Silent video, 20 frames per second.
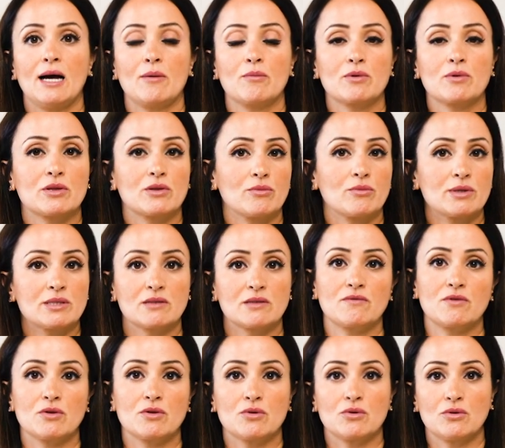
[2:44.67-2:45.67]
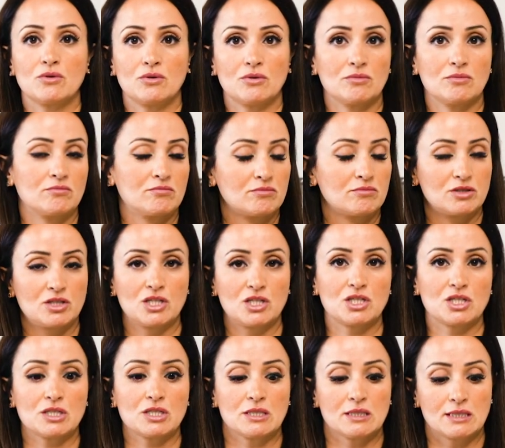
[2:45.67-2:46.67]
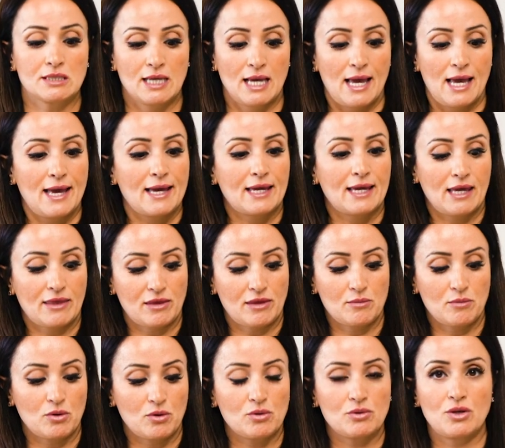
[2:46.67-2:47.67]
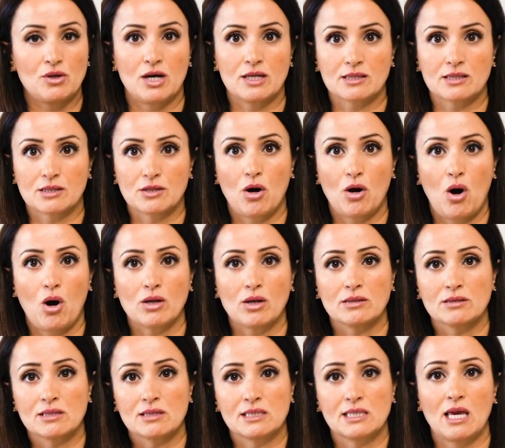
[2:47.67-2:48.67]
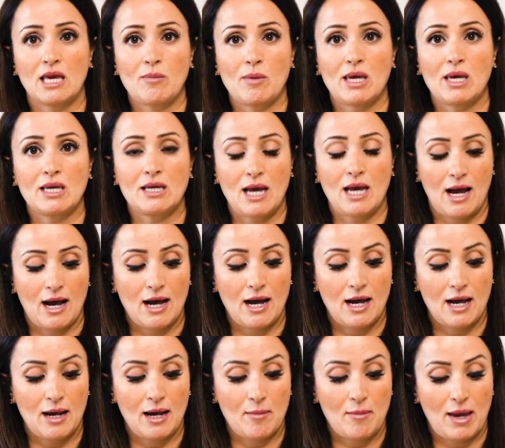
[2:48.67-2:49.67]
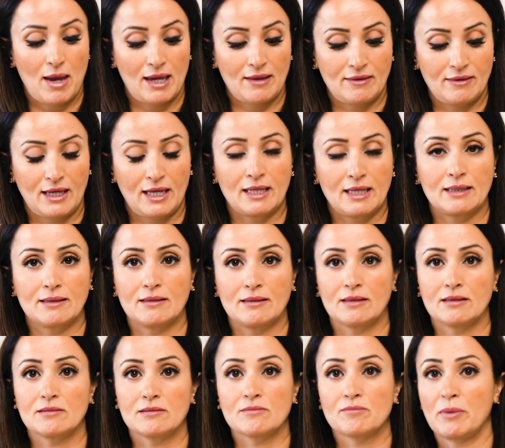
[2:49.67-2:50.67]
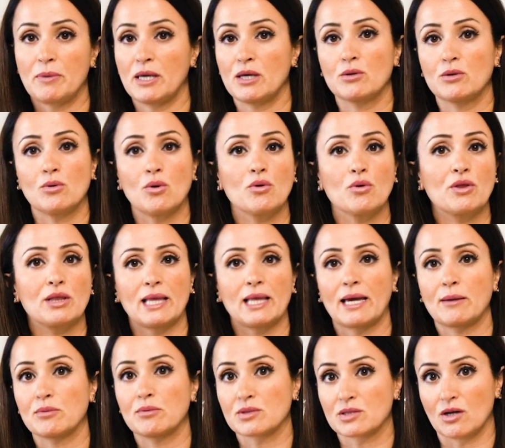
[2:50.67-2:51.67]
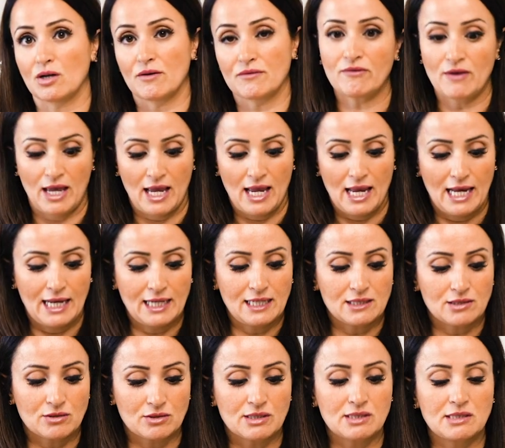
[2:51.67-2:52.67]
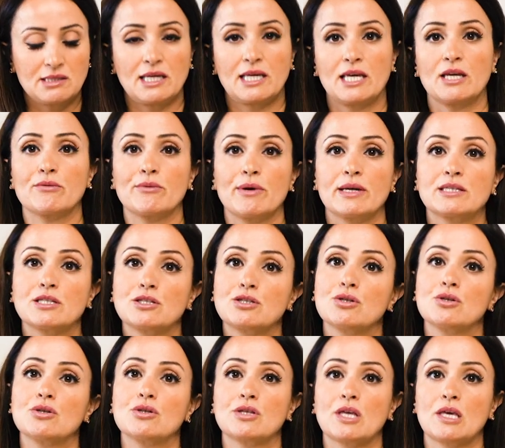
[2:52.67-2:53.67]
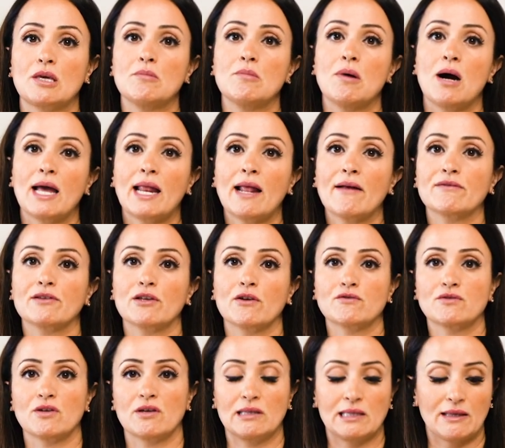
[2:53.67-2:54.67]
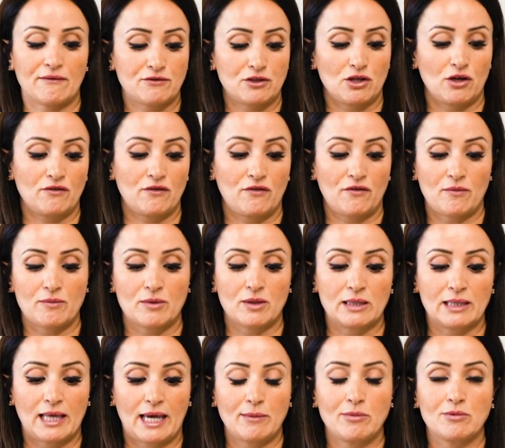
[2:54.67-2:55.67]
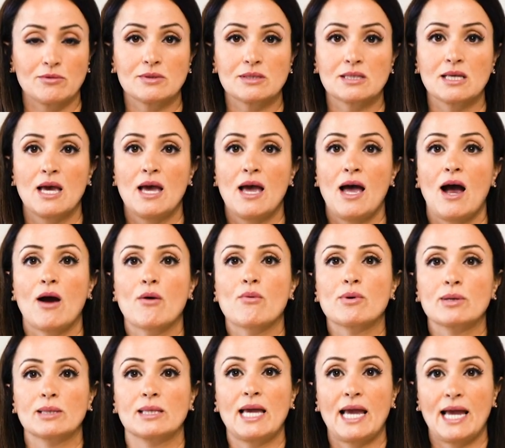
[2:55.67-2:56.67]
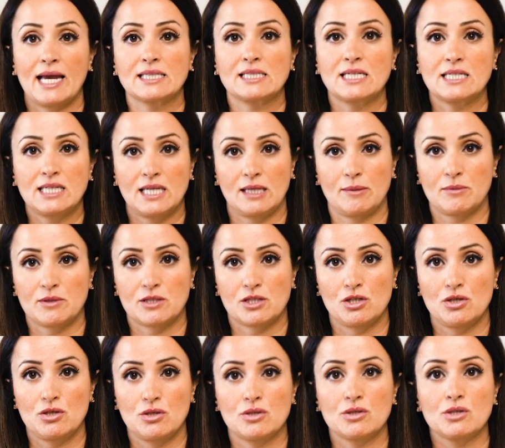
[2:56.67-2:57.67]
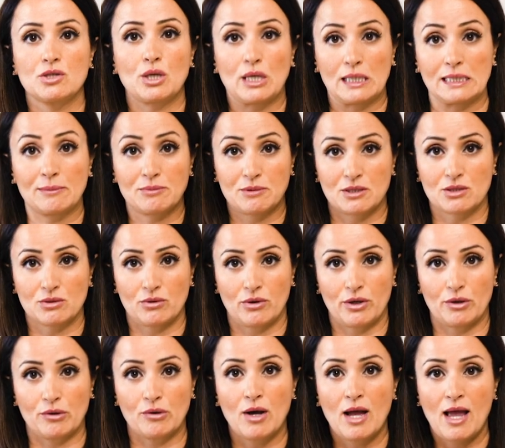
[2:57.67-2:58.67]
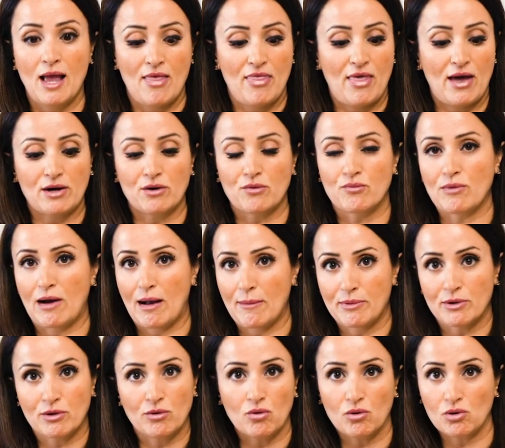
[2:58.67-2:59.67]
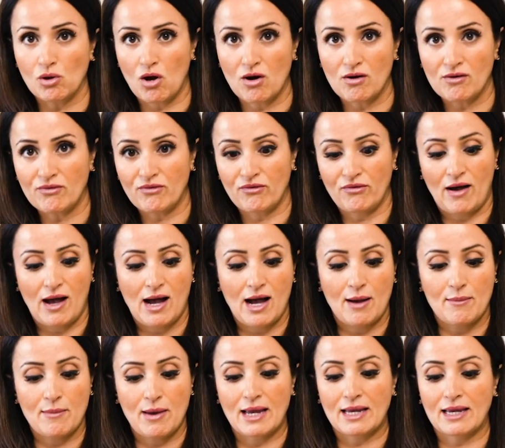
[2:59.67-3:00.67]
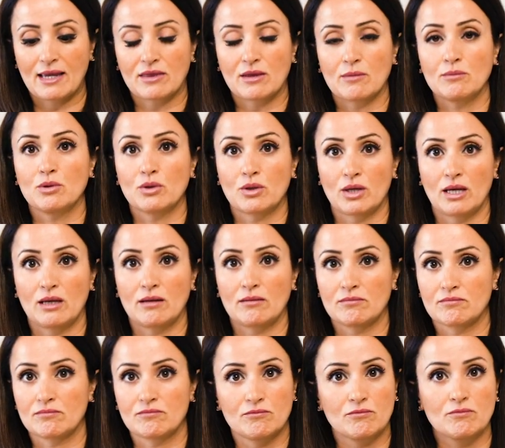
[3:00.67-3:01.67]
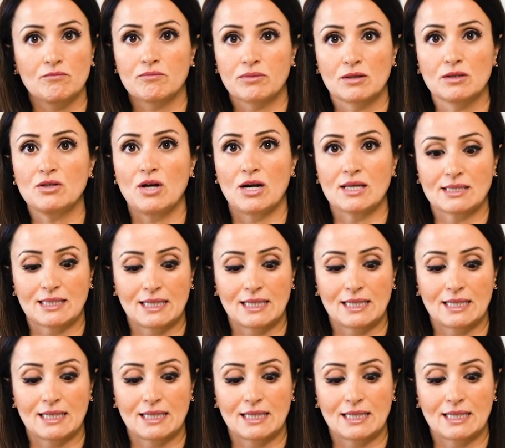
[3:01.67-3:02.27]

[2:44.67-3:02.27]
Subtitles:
with the rest of your dishes, get them all nice and hot and steamy, and then peel all the labels off. Any sort of sticky residue that you might have left over from the labels, a really handy tip is to use eucalyptus oil. That'll rub it all off and get them looking nice